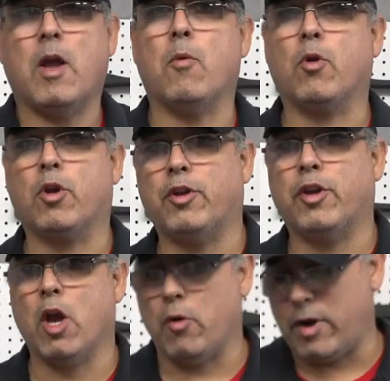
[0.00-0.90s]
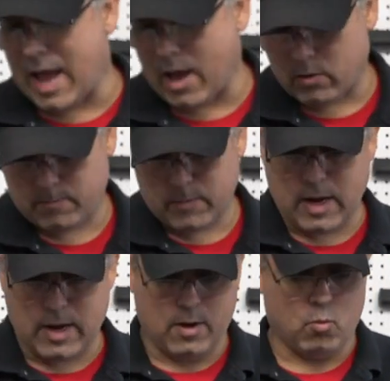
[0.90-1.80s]
And we're good to go.
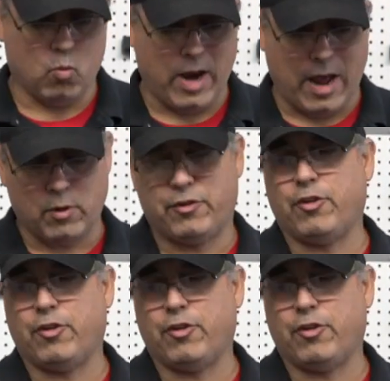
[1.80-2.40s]
Now, what I was